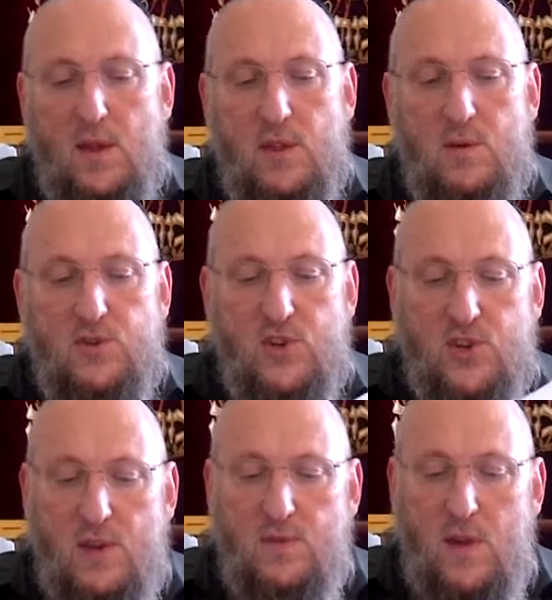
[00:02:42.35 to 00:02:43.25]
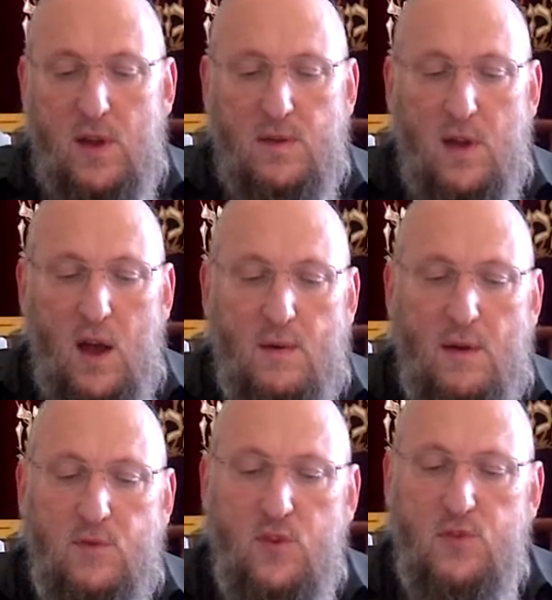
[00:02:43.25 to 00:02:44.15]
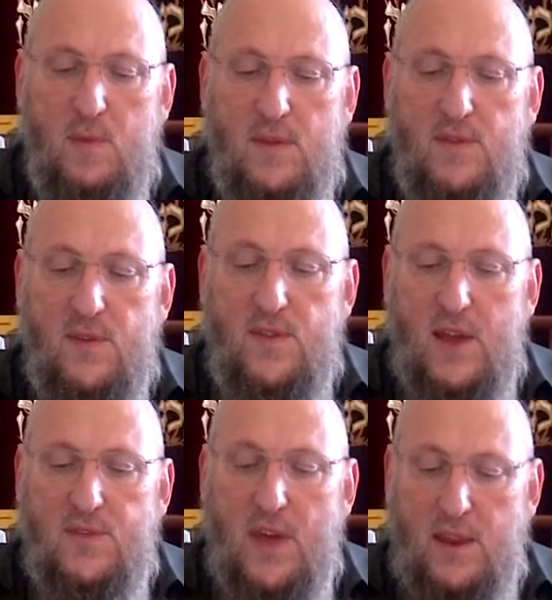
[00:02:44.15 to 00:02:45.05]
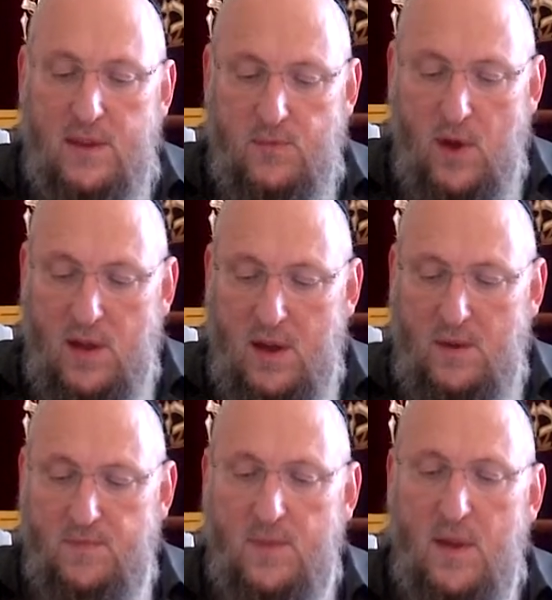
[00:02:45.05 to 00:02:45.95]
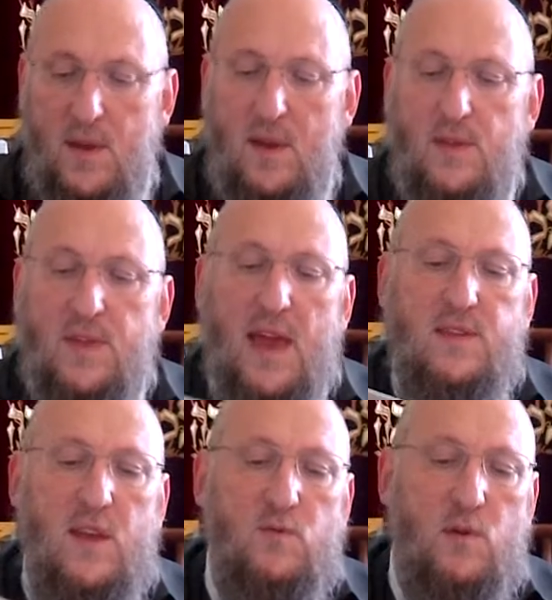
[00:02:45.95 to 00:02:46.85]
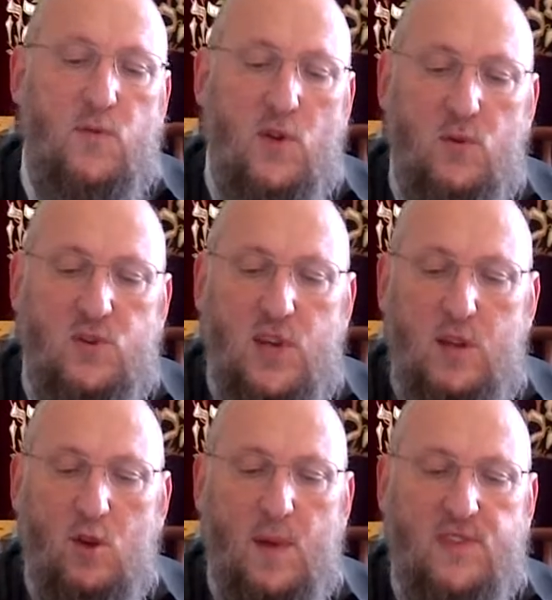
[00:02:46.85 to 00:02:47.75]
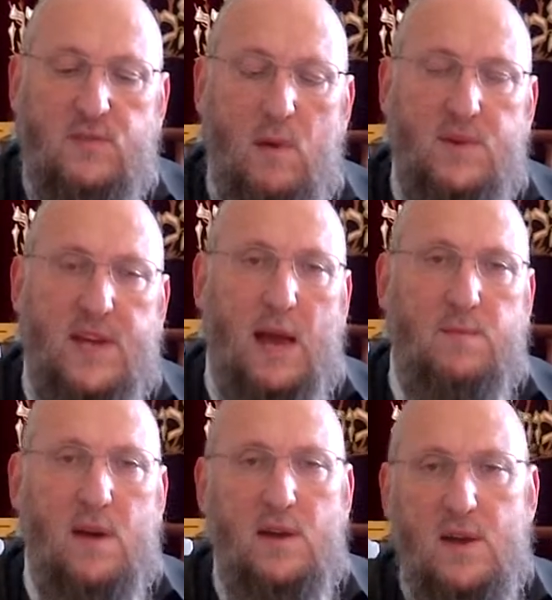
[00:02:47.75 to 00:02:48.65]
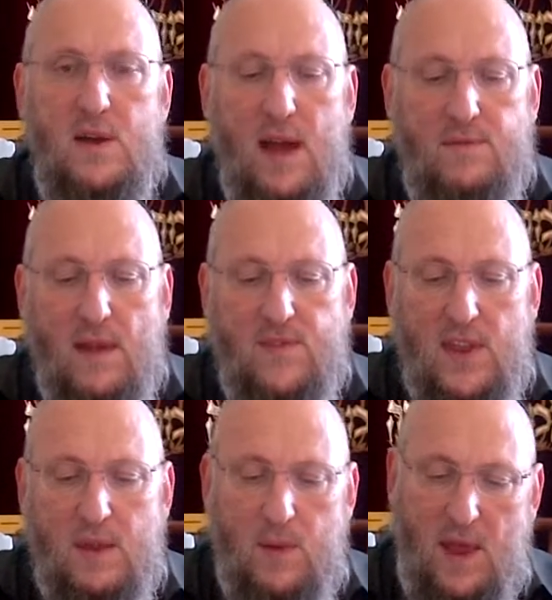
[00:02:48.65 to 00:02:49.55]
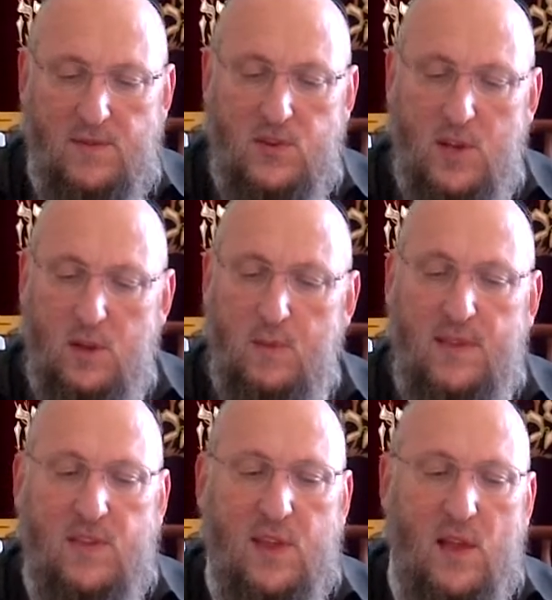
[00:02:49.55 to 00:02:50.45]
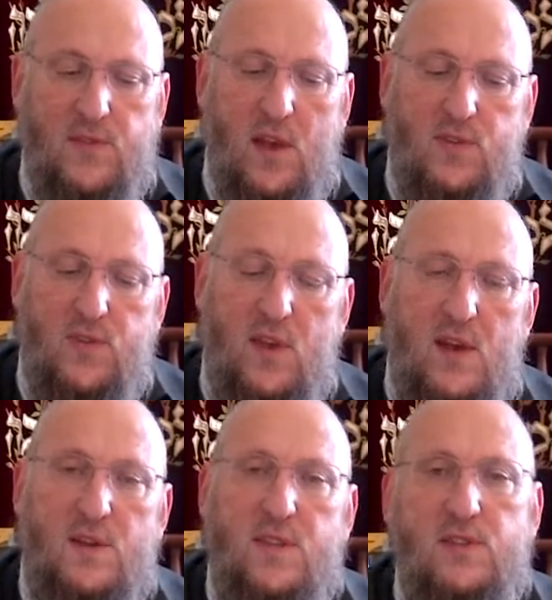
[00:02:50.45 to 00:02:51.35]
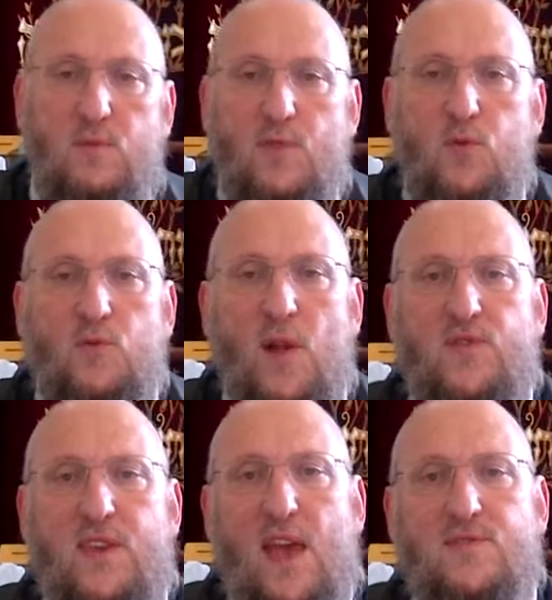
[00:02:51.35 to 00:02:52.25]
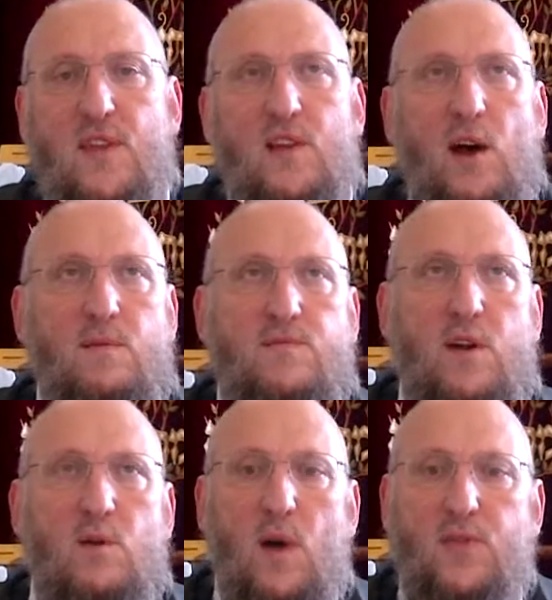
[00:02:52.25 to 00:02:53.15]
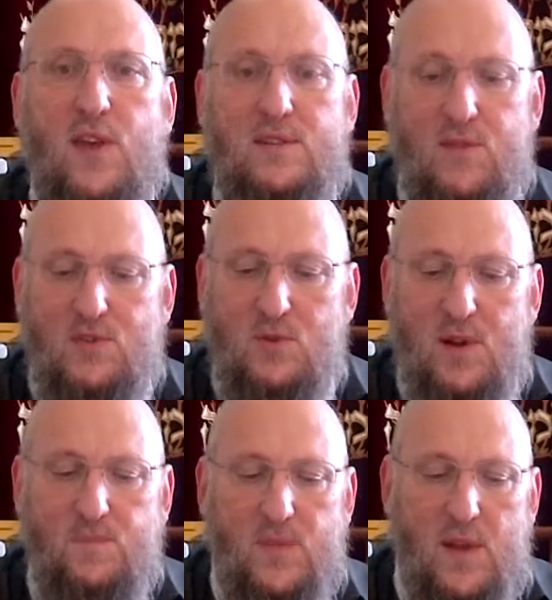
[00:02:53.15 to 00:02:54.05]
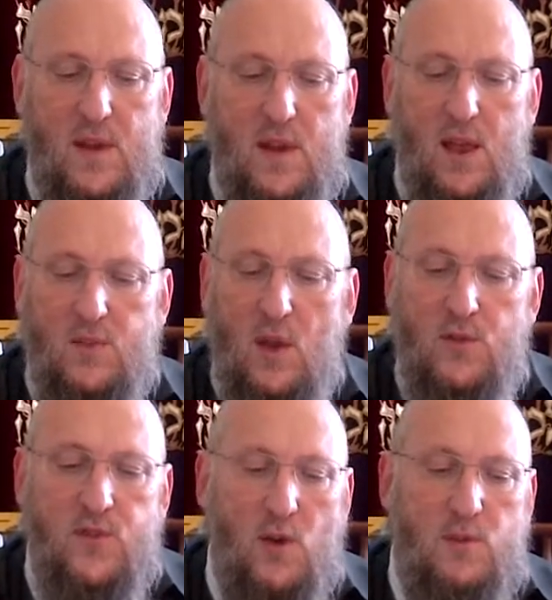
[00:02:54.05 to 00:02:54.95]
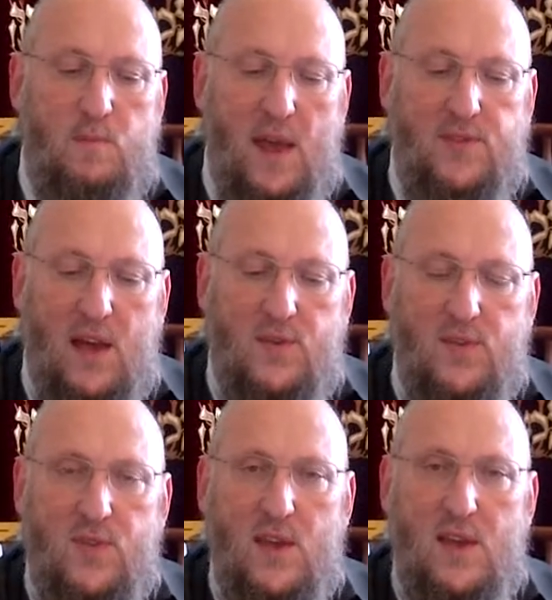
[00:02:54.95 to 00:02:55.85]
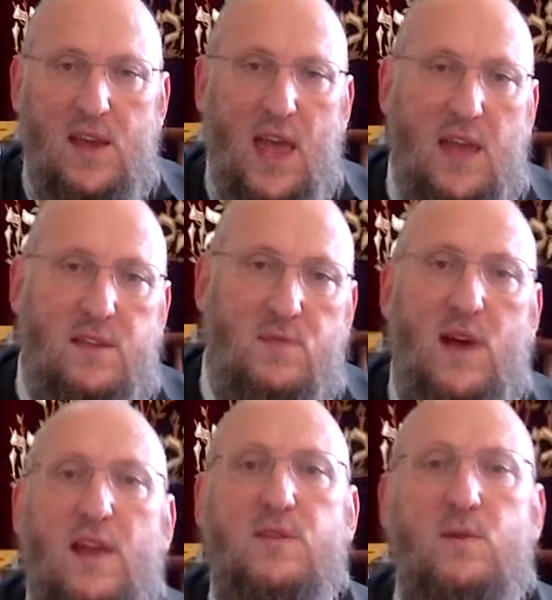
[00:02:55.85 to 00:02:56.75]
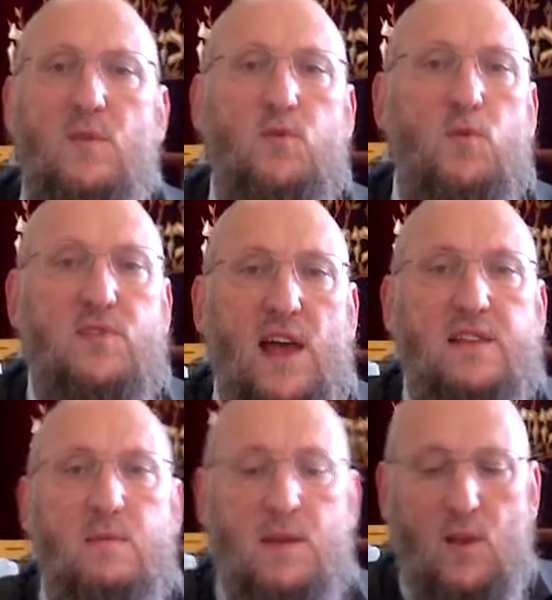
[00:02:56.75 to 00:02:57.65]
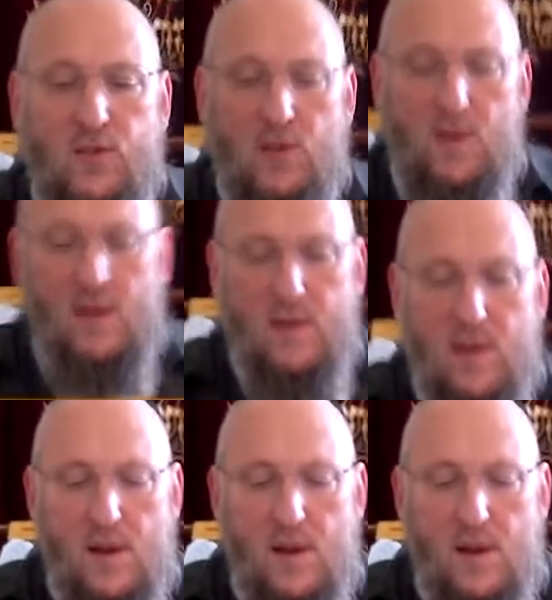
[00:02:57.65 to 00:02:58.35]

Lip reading: the Rosh Yeshiva, Harav Gusman, Zecher Tzadik Livracha, that he referred to a Shittin Kubetz in Baba Kama on Daf Tzadik Beis. The Shittin Kubetz tells us that the Rif was once a guest at the home of a very wealthy individual. His host owned a bathhouse and invited the Rif, would you like to make use of it?